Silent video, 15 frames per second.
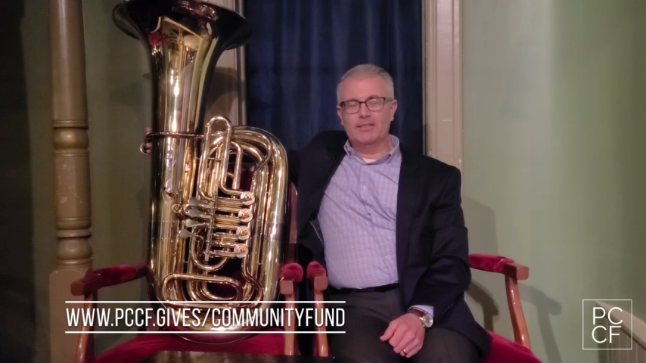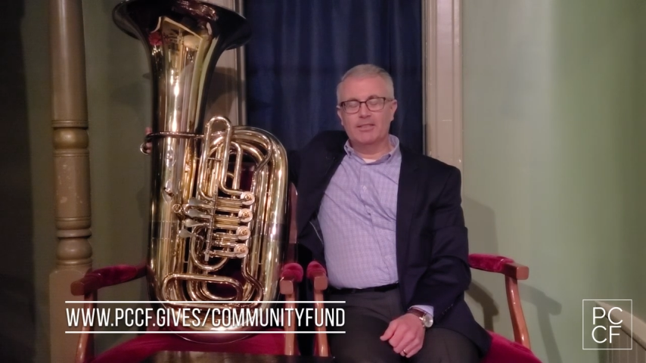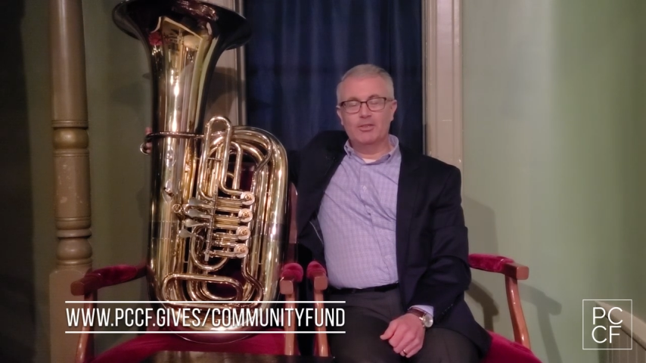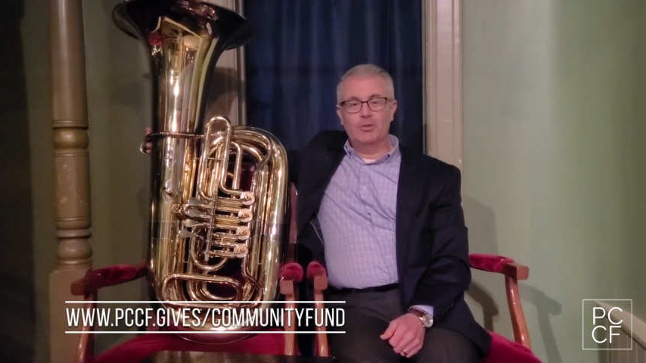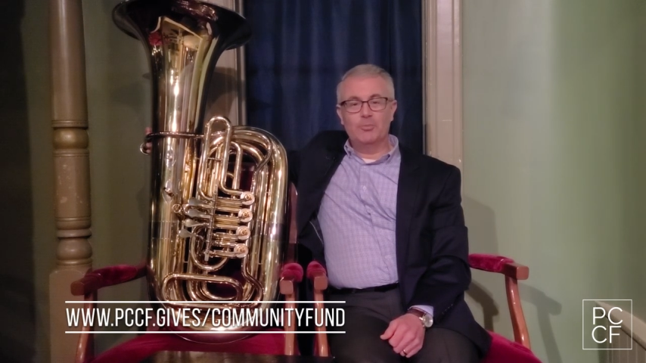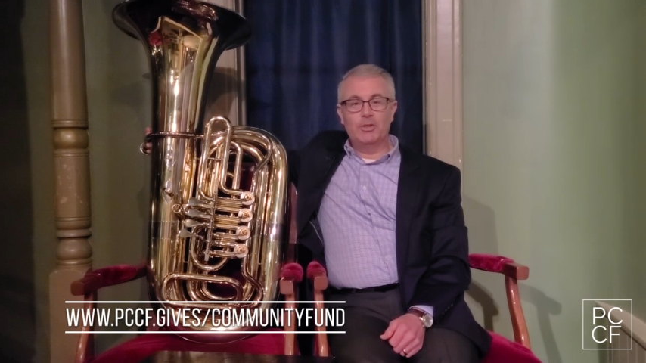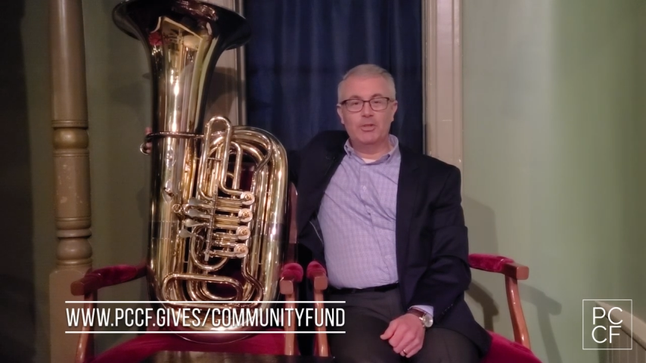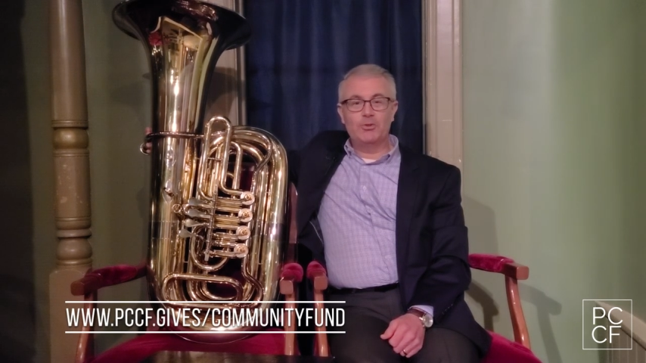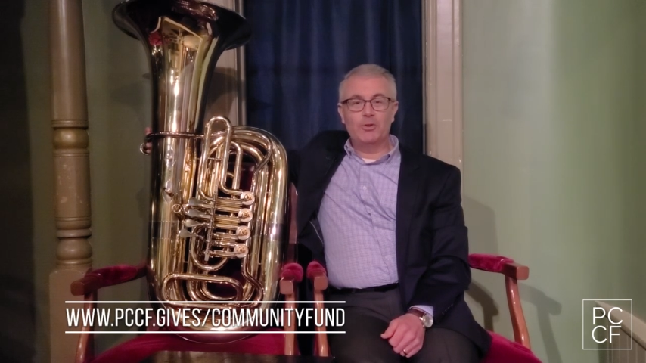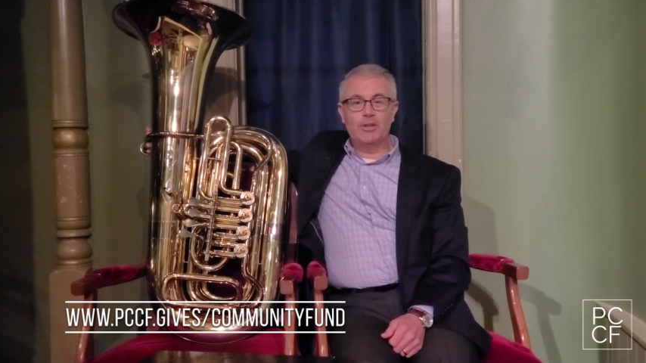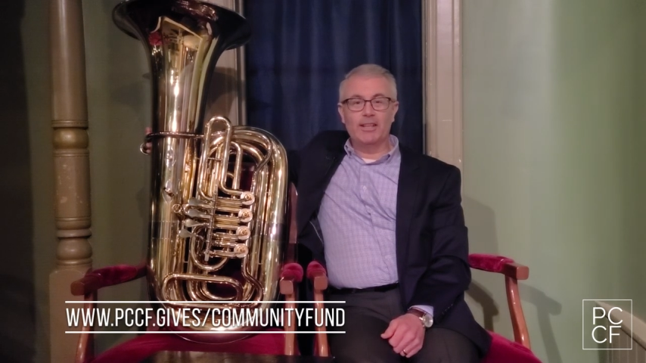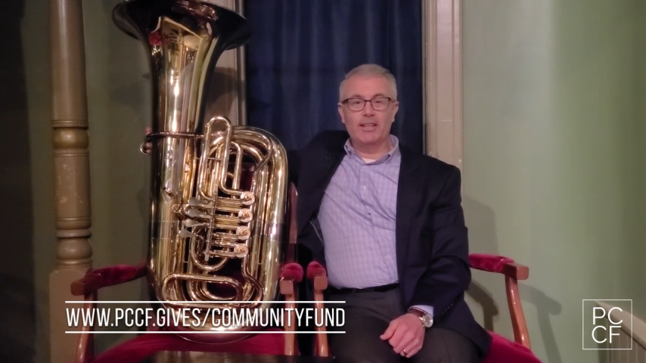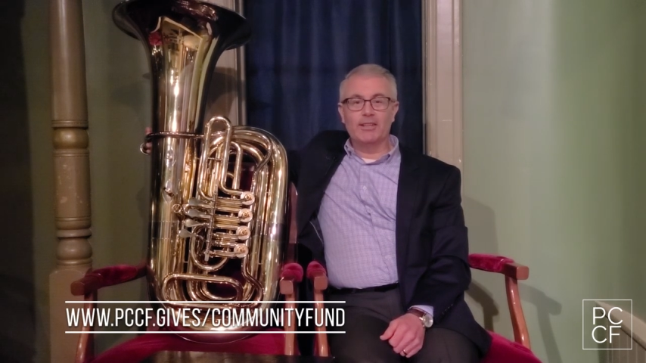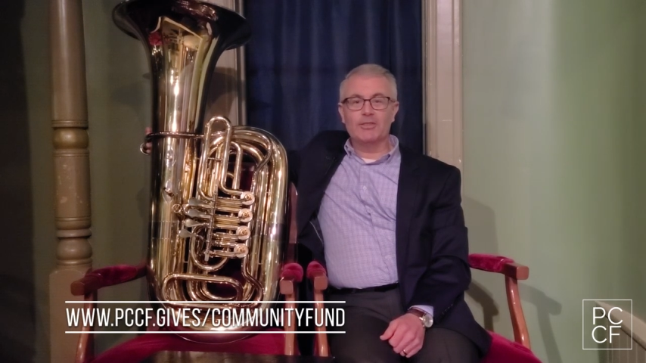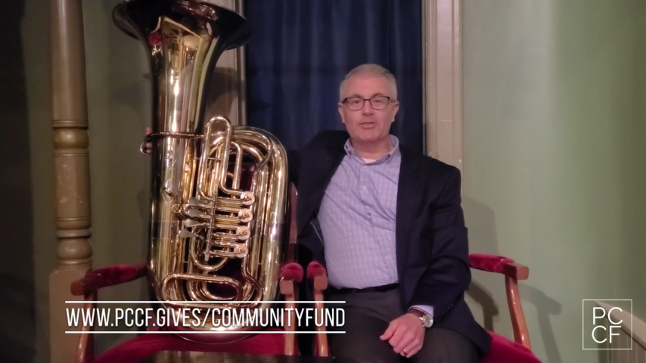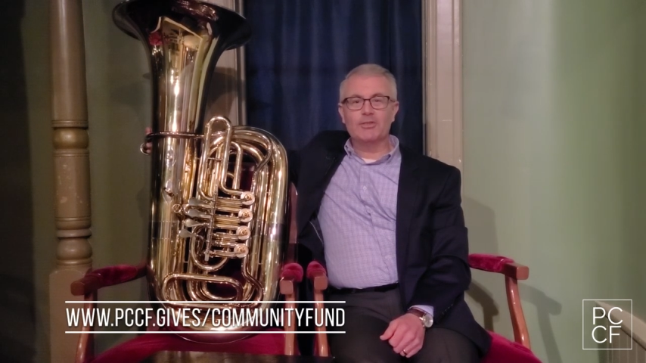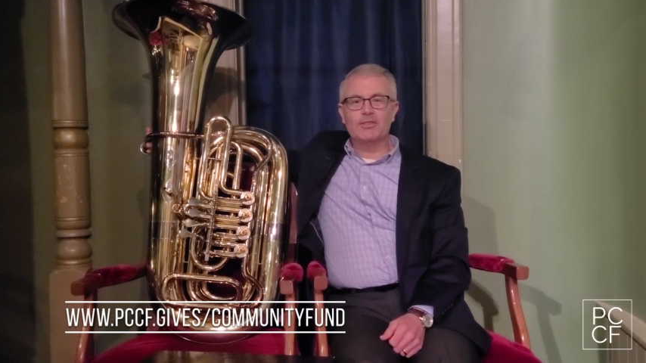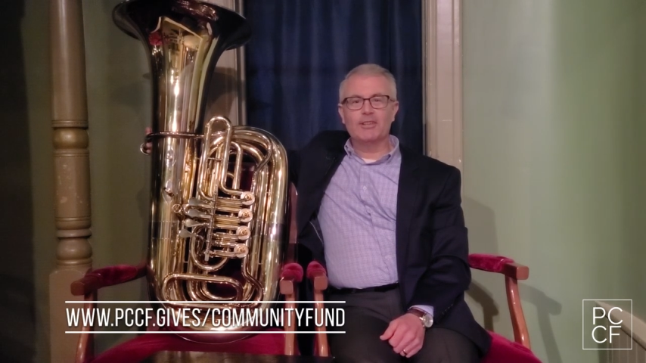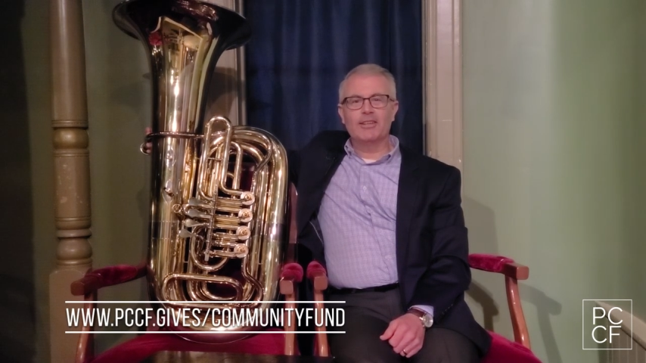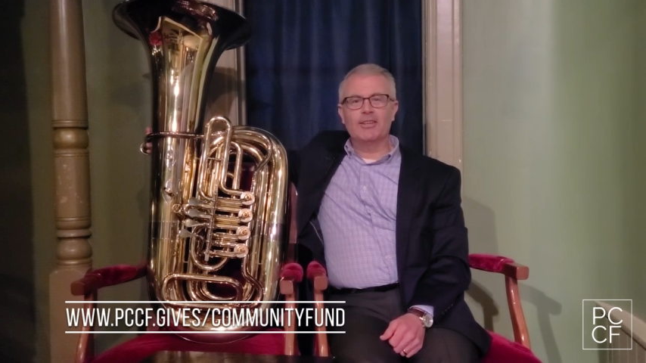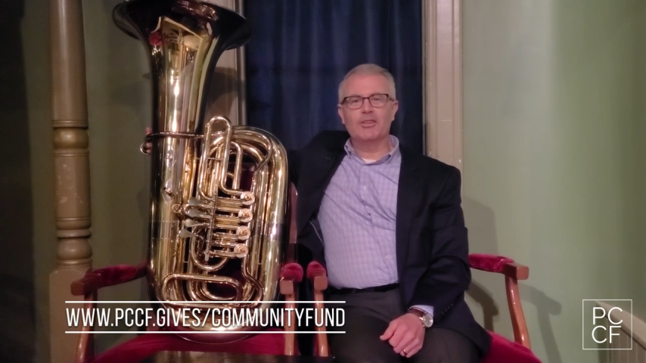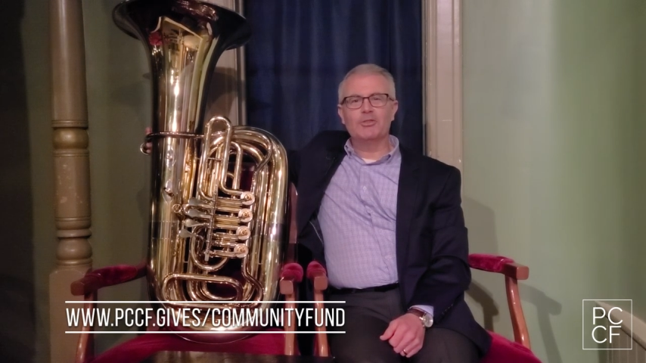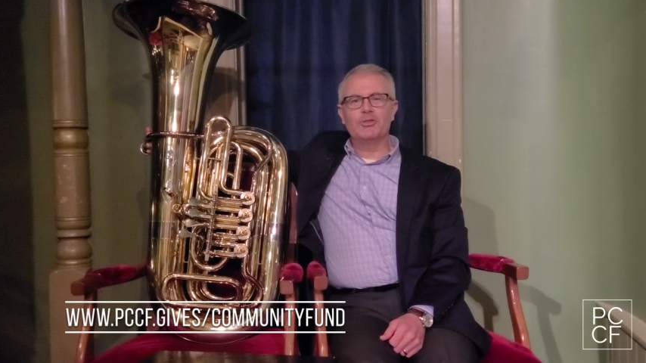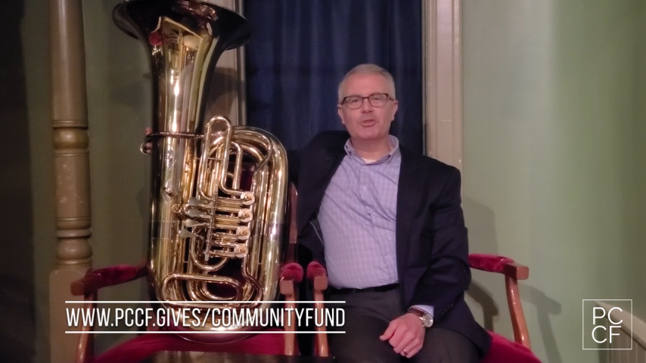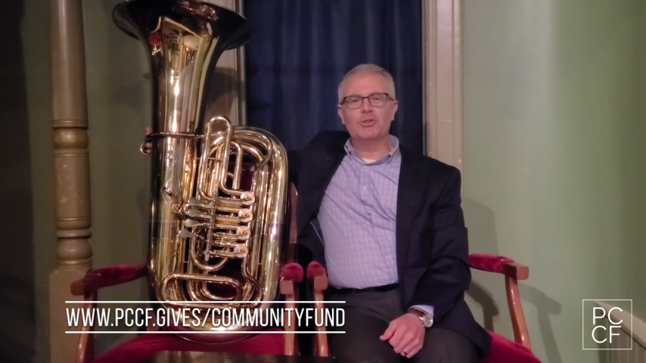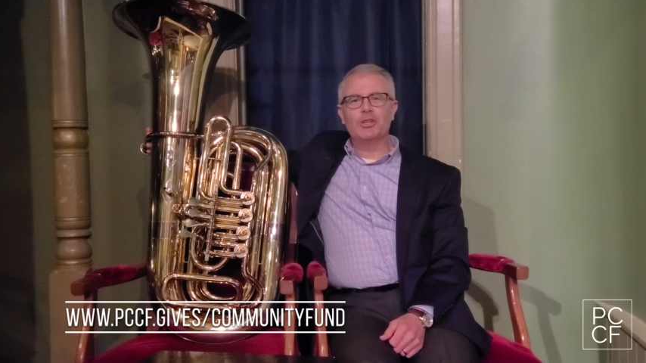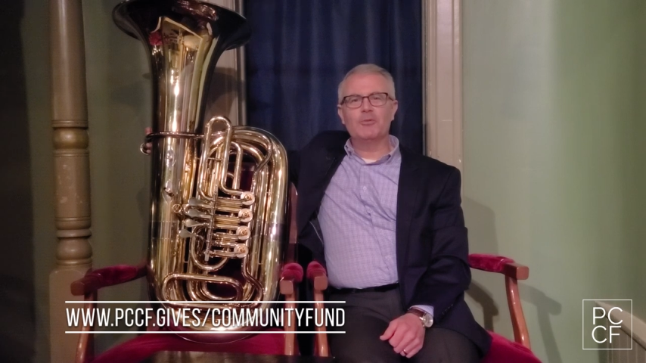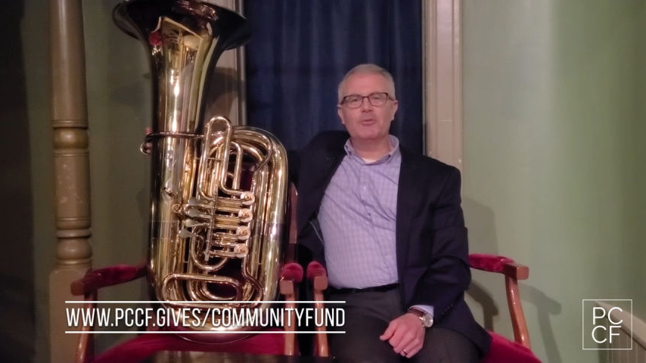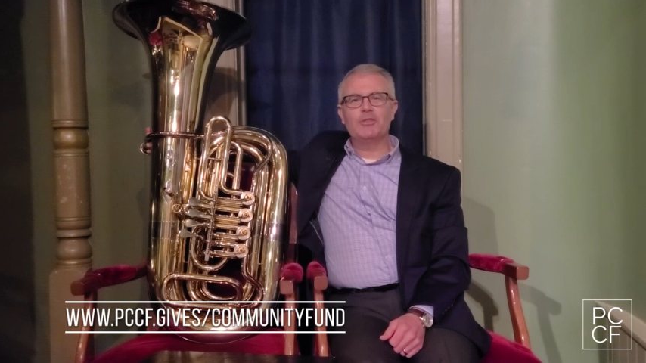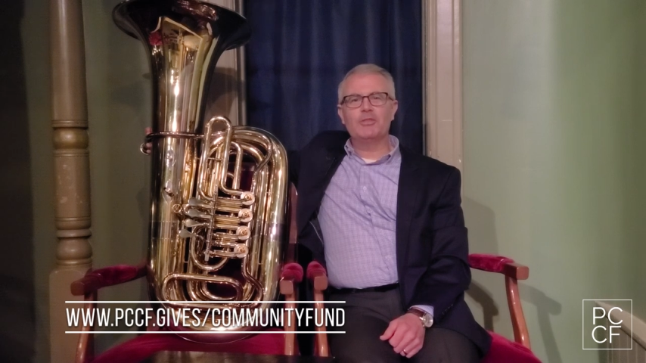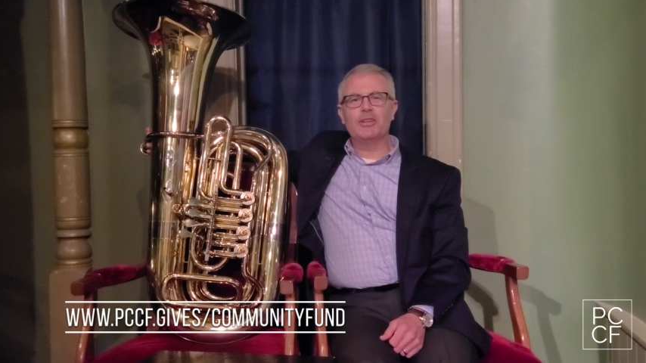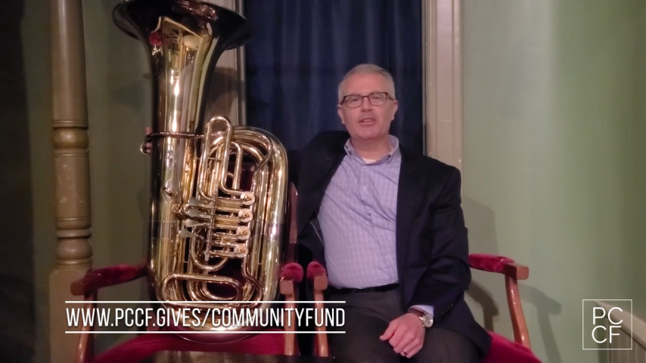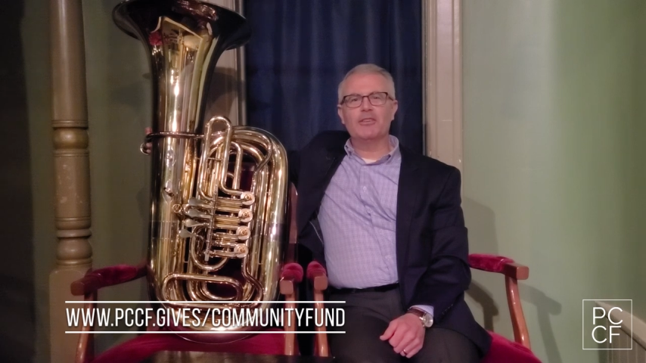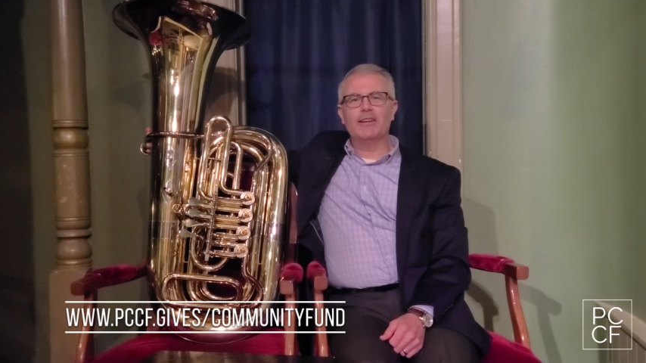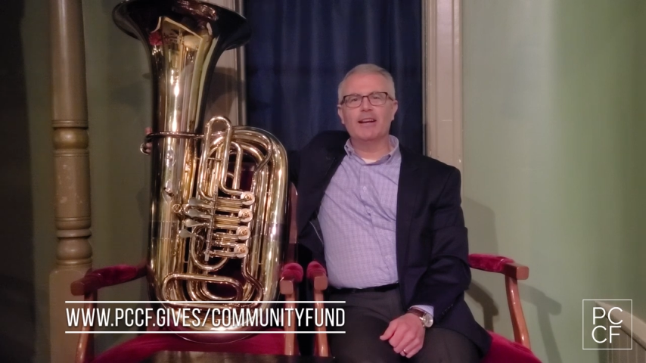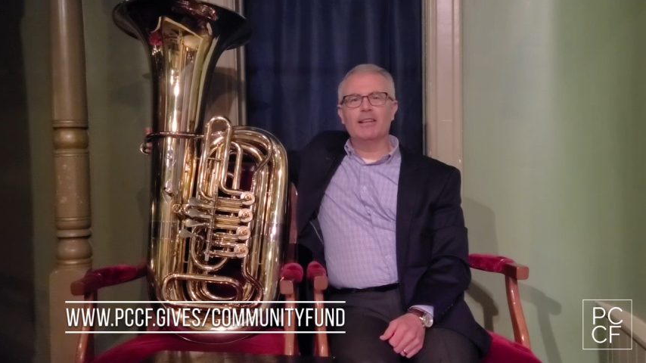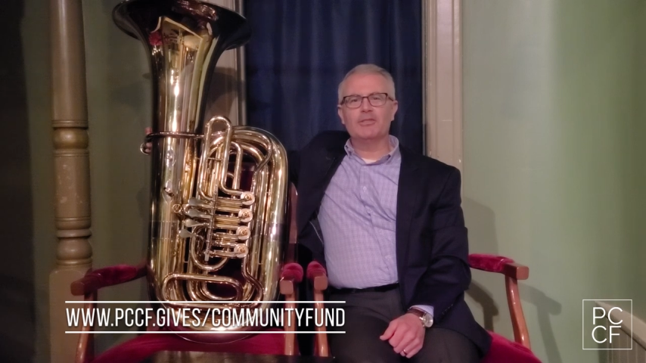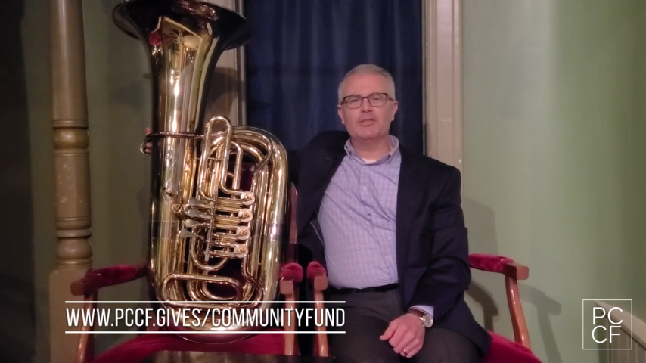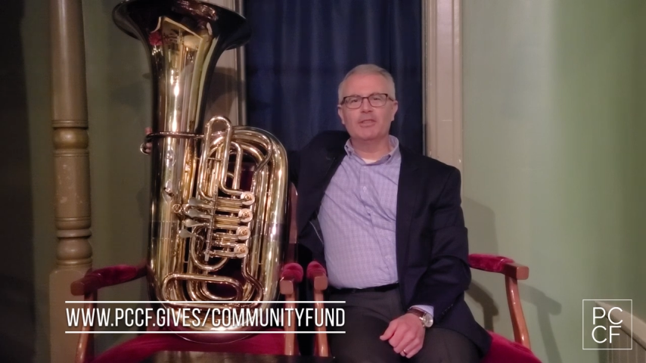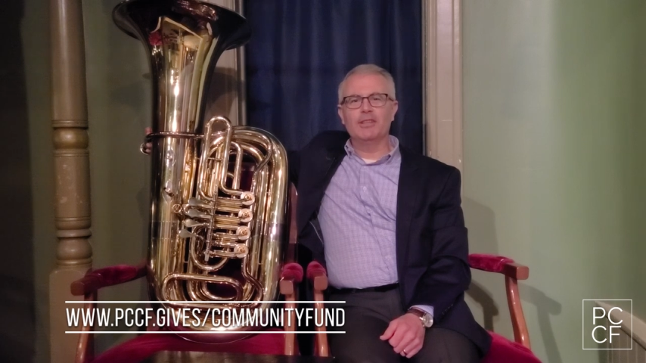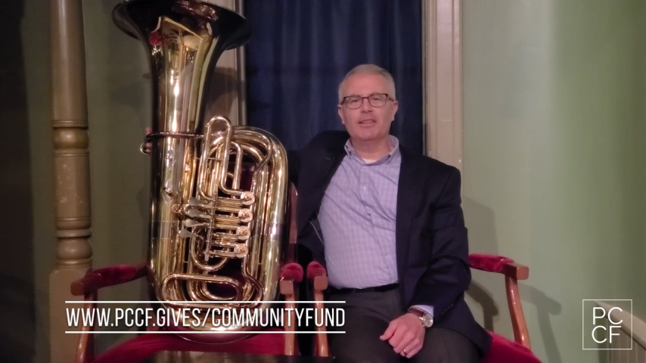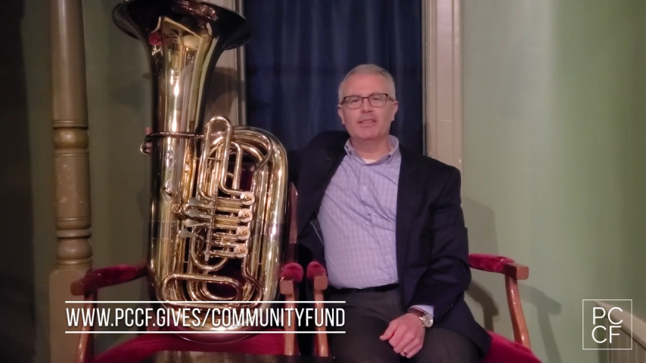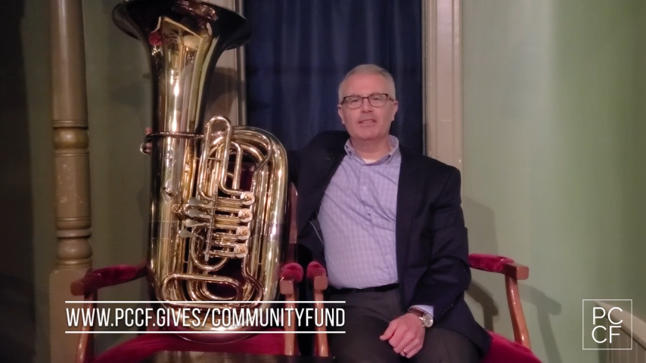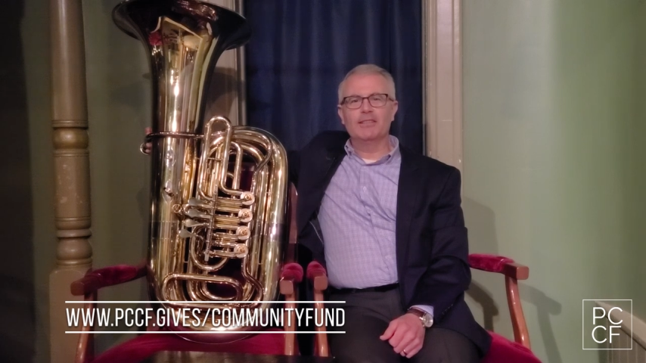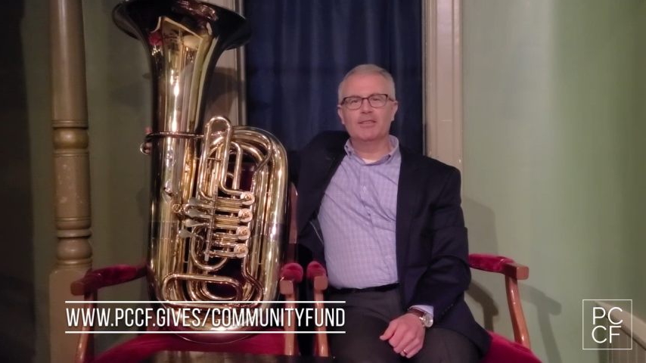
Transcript: and you'll be joining us on our journey with generosity